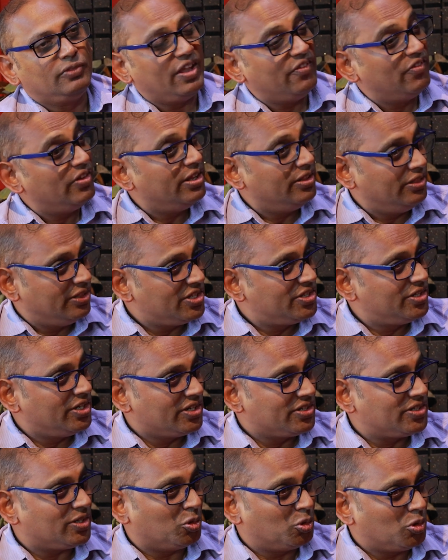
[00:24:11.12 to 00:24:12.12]
even in this
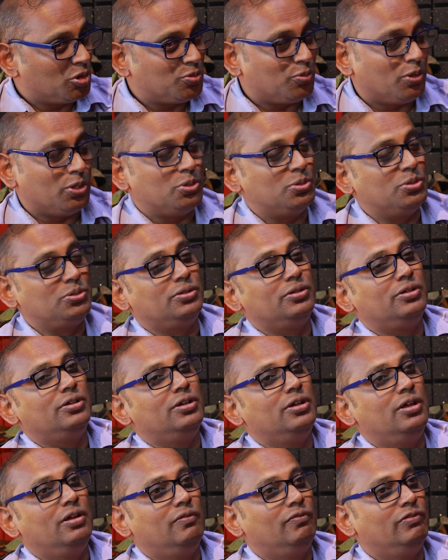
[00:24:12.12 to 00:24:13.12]
year's Southwest Monsoon,
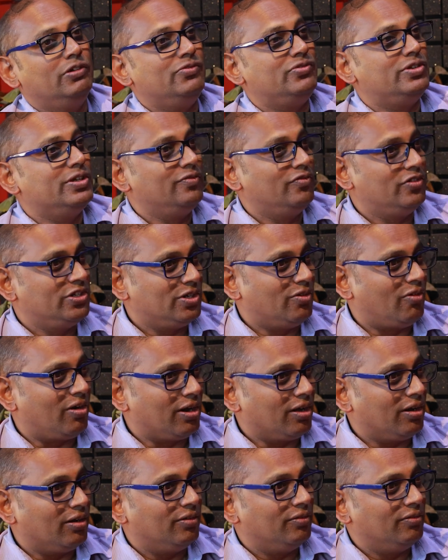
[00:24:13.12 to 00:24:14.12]
we've seen
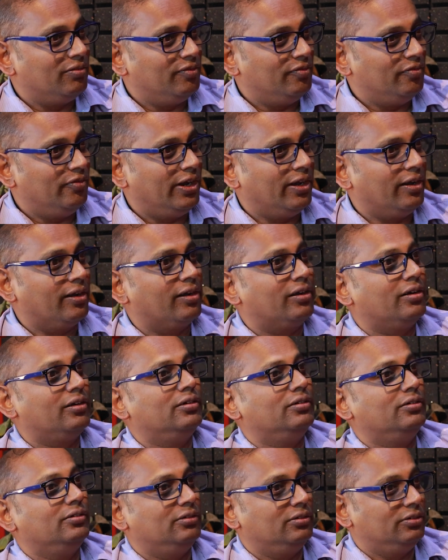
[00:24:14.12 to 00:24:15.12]
Vijayawada, where
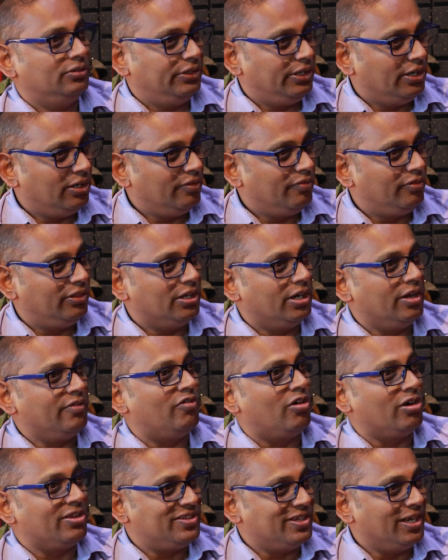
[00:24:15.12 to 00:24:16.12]
nearly
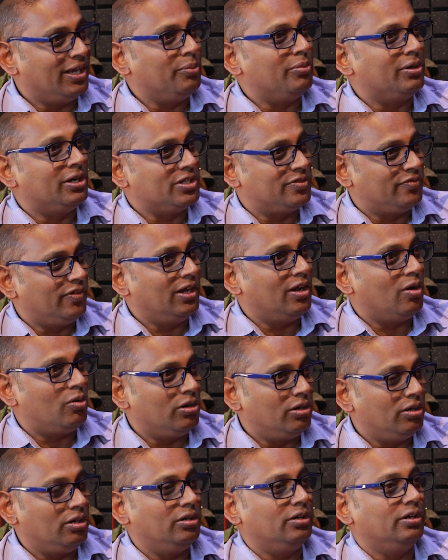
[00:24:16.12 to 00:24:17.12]
30-40 centimeters fell down
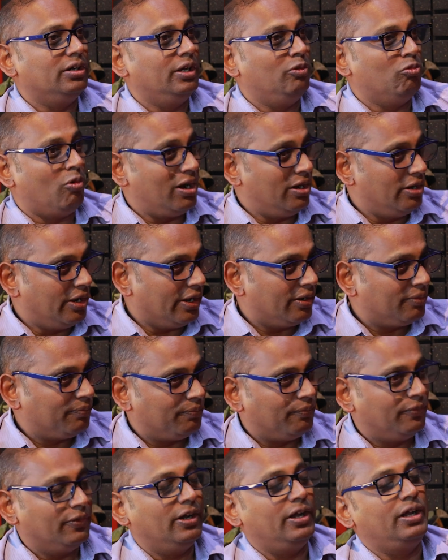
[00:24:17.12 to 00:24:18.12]
in one day,
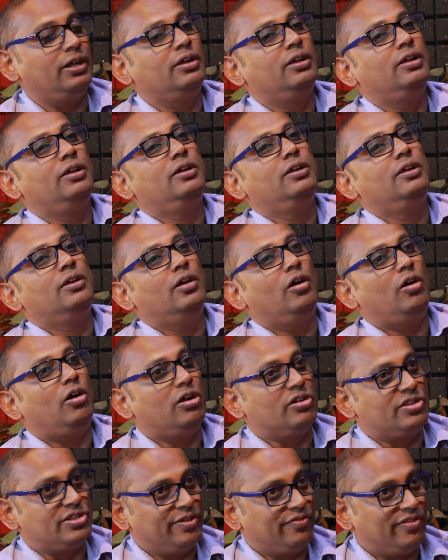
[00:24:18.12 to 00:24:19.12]
right?
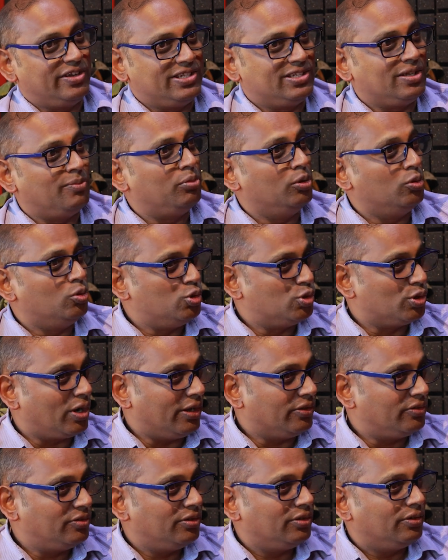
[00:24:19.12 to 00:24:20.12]
Or say, for example,
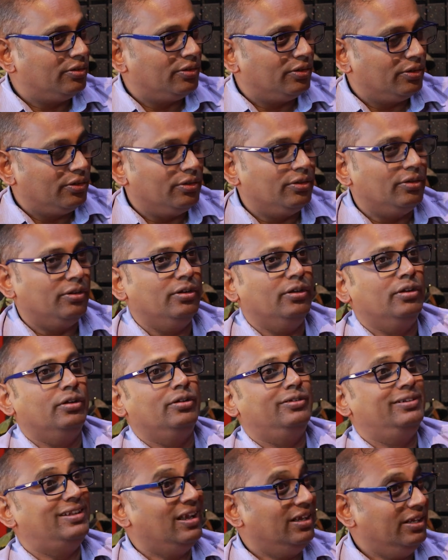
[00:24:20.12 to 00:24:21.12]
Gujarat,
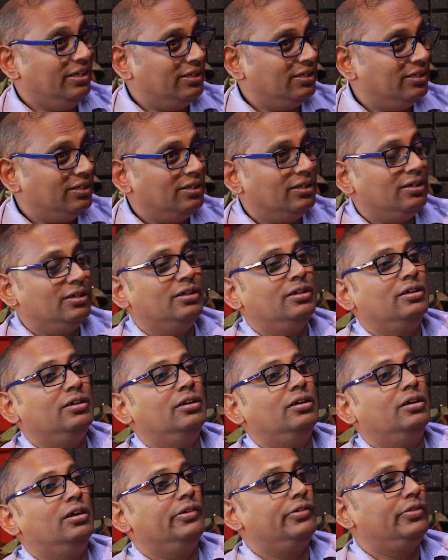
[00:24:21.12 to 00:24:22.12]
Delhi,
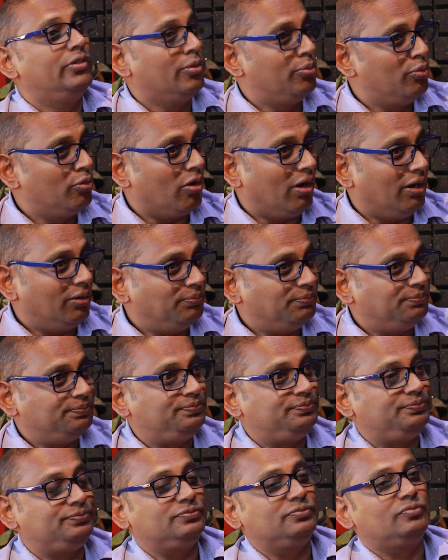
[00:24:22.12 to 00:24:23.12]
Tripura,
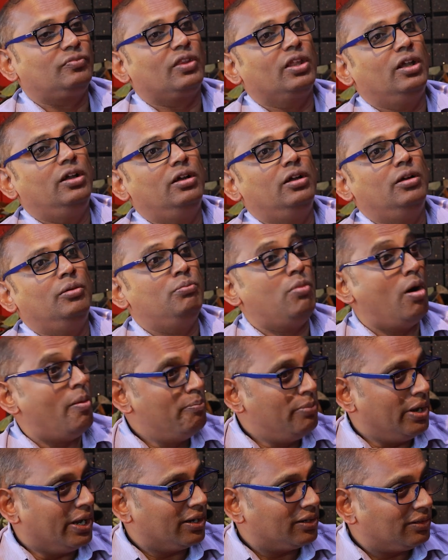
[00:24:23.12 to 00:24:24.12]

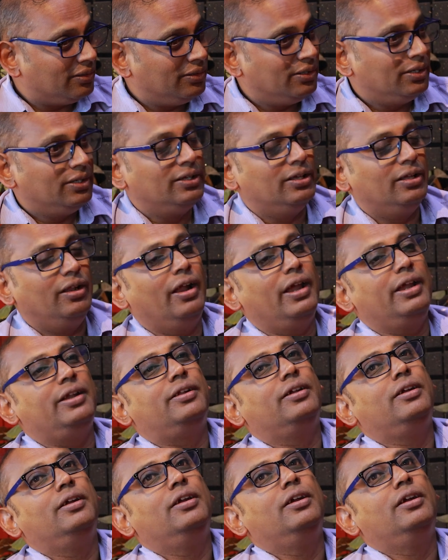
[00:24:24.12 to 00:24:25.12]
Bombay,
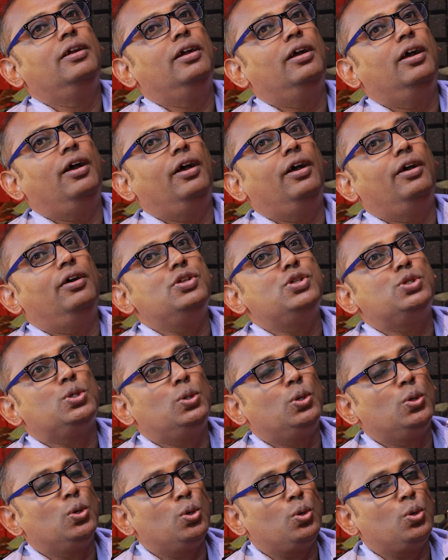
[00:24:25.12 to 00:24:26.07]
right? So